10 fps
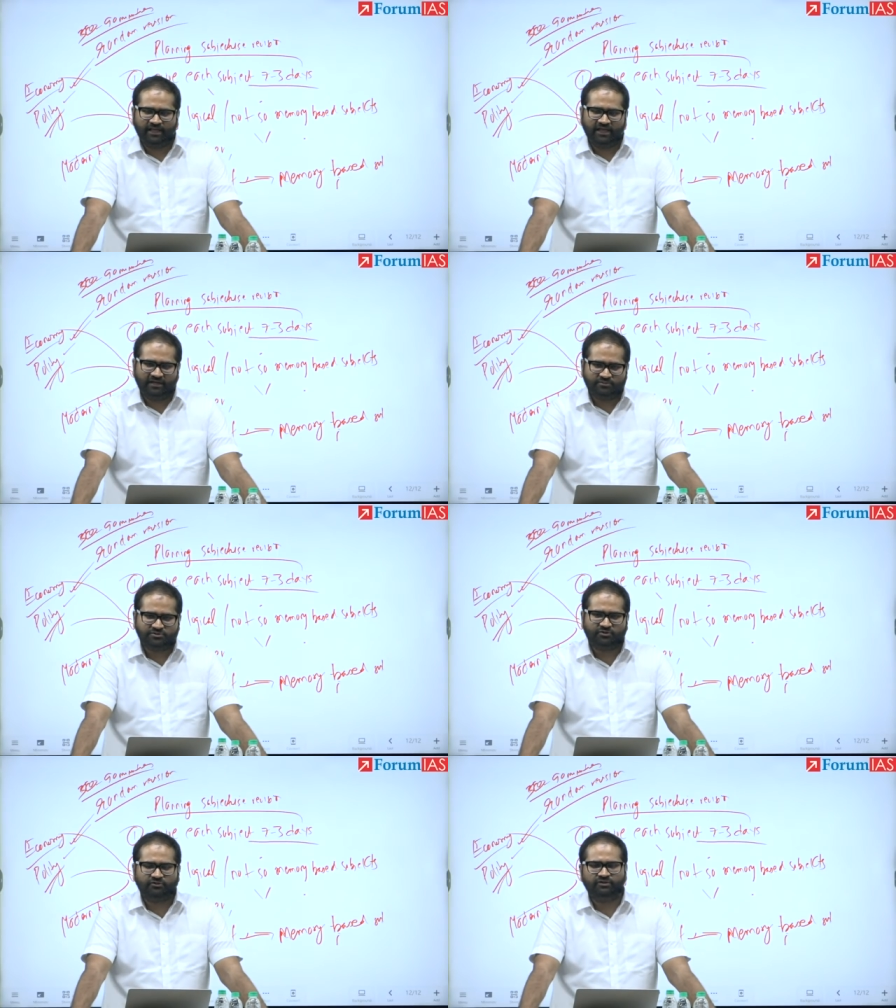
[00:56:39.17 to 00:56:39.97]
And I'm
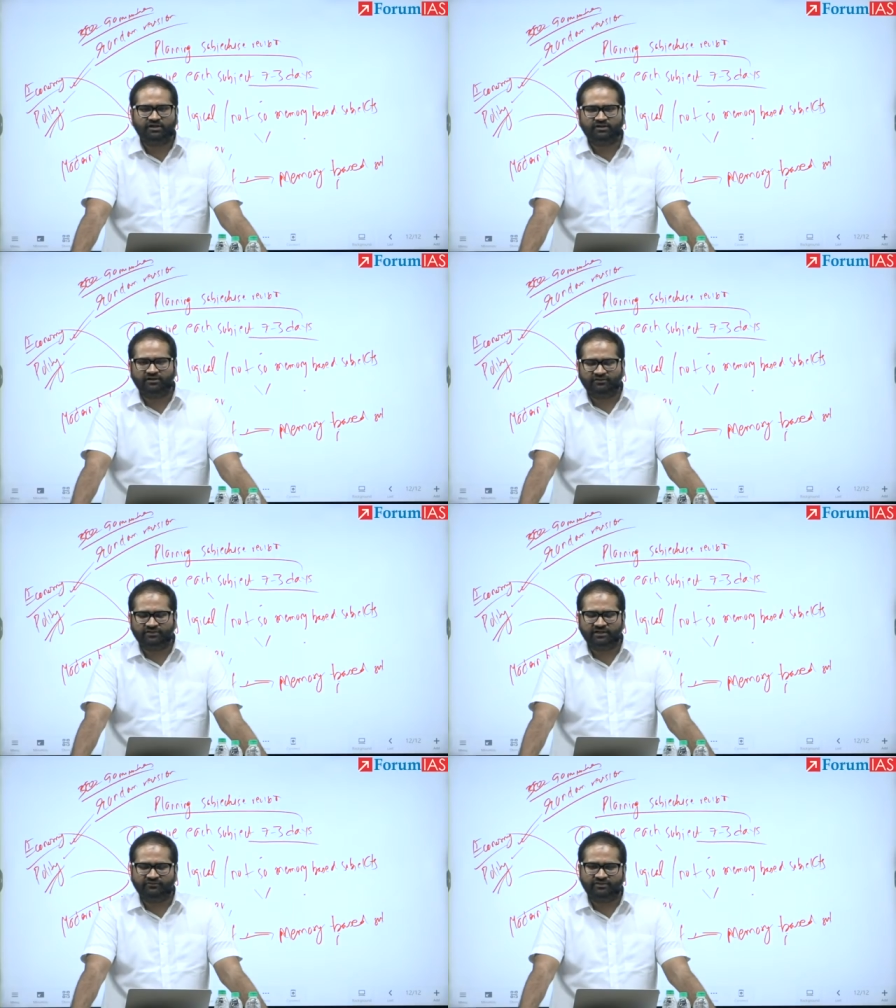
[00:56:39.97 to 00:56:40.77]
sure you'll cover,
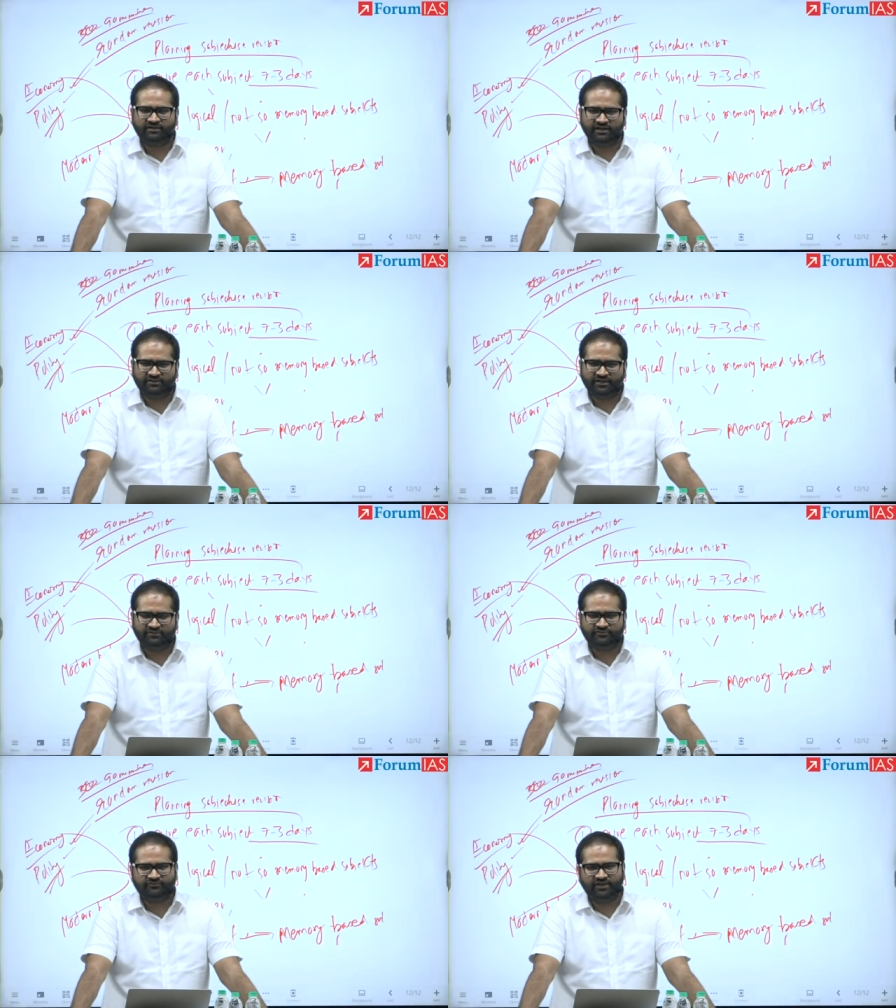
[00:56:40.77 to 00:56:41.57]
cover, clear
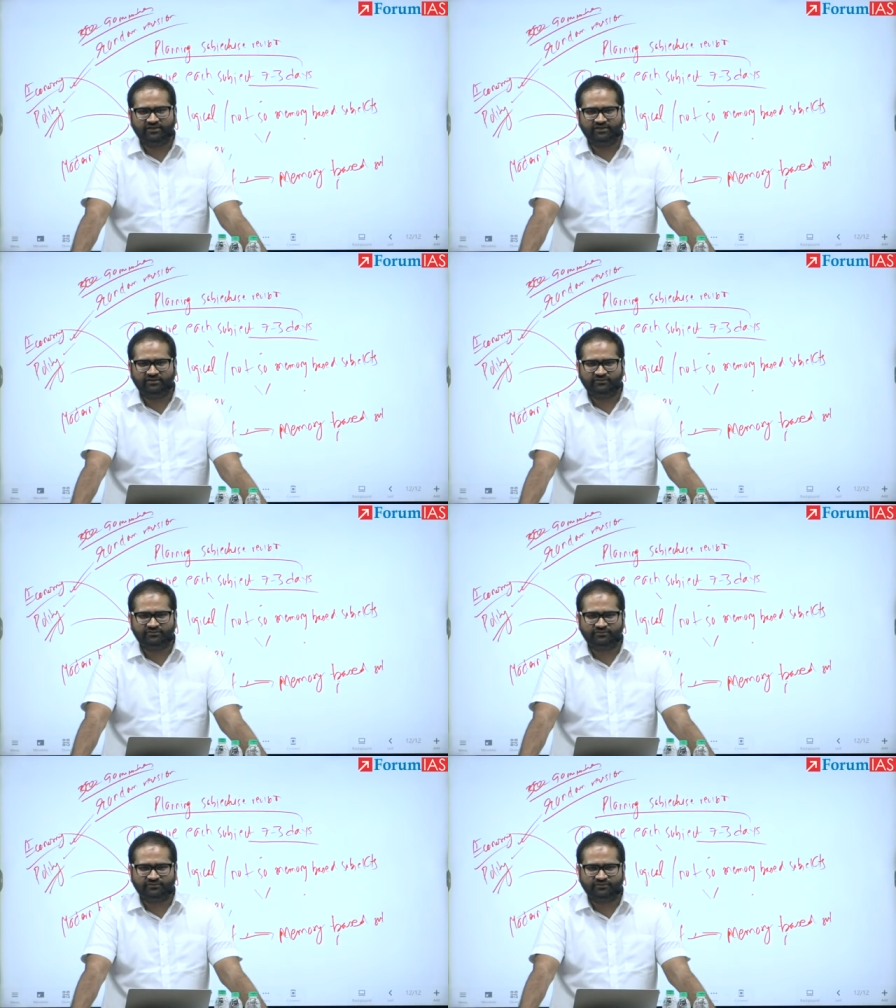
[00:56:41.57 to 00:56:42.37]
things with flying
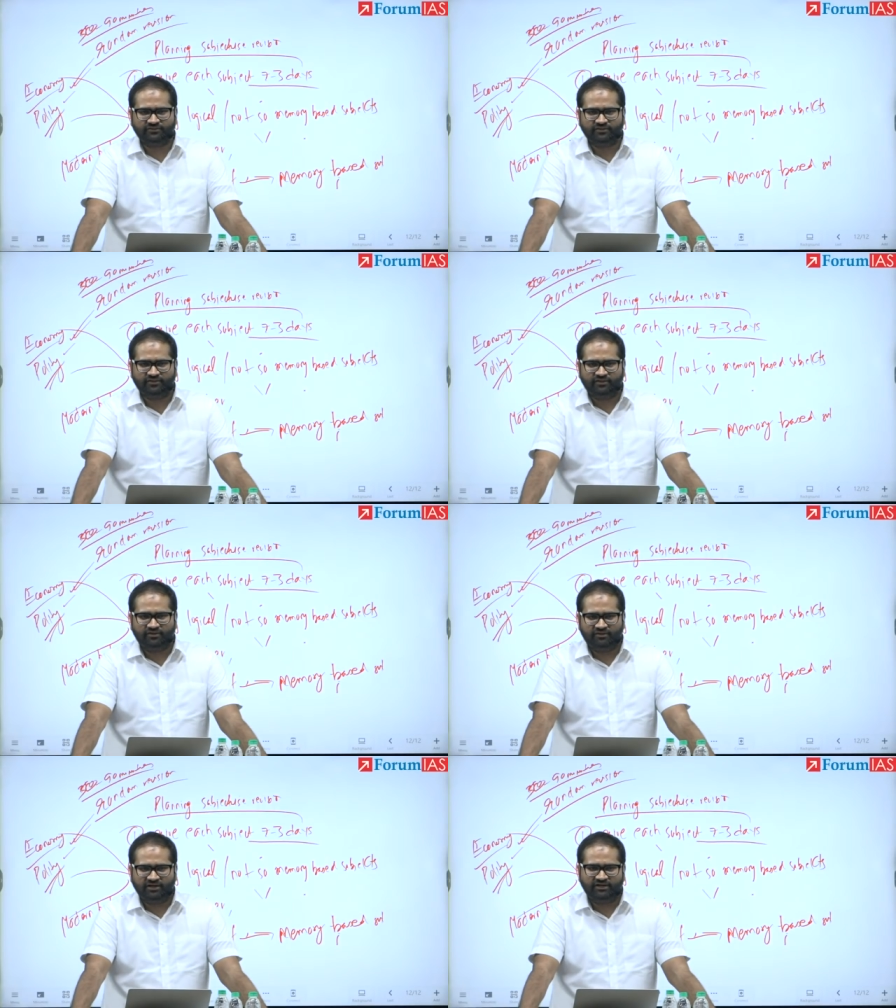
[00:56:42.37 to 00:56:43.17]
colors.
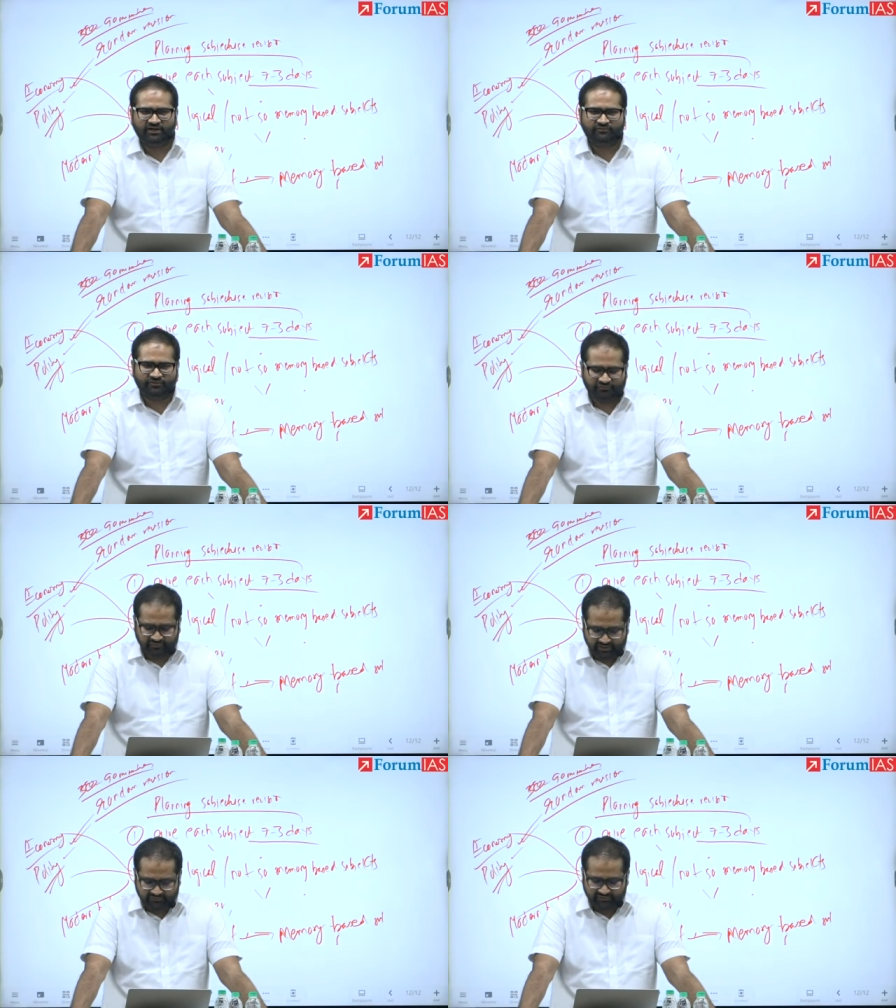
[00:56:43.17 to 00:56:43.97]
All right, it was
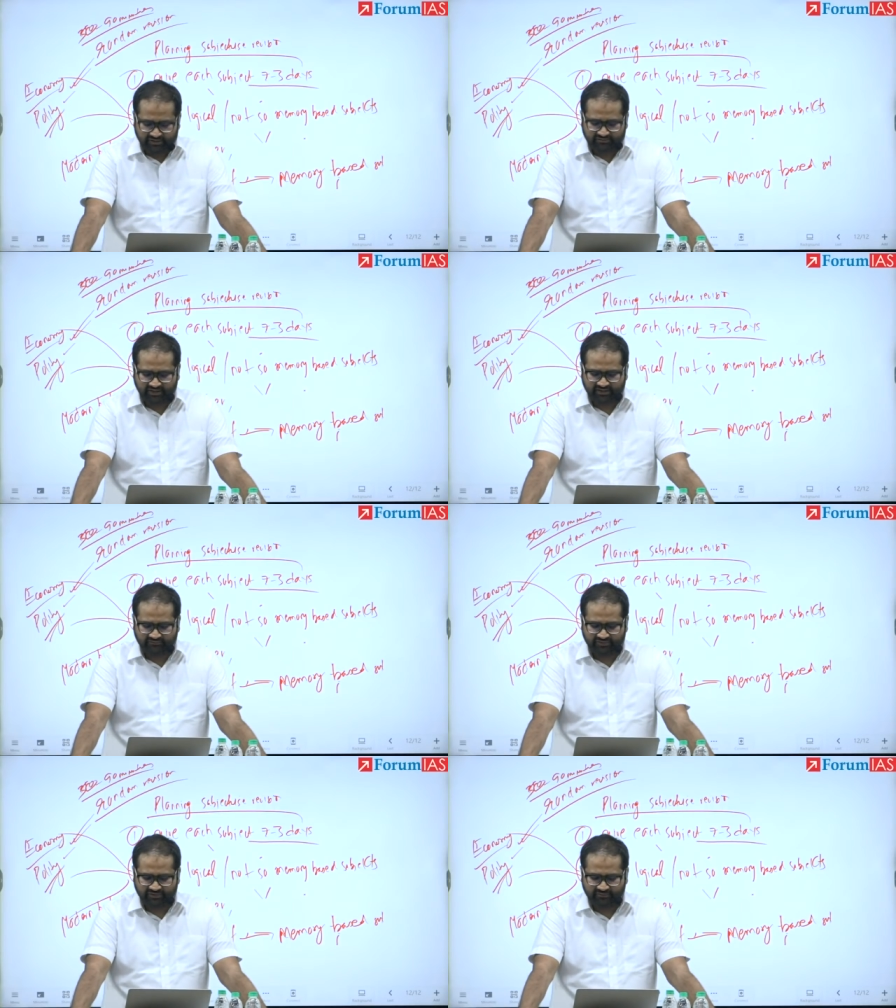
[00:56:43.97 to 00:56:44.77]
wonderful interacting
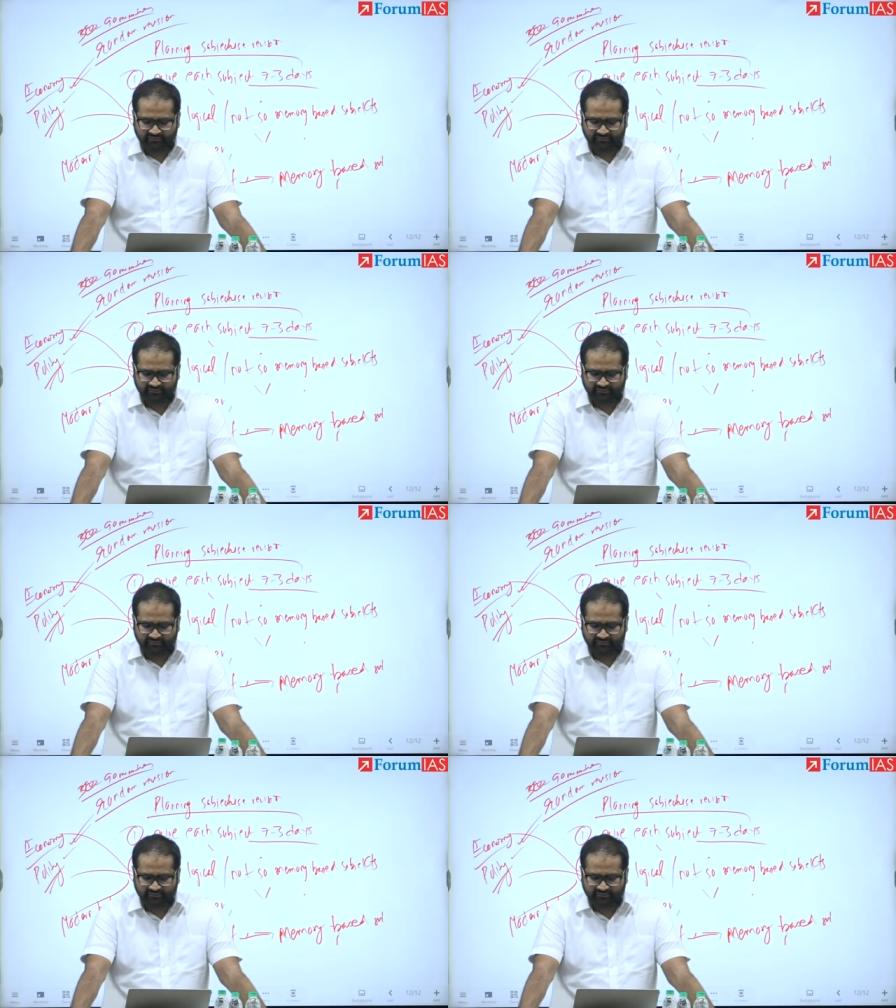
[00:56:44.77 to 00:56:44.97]
with you.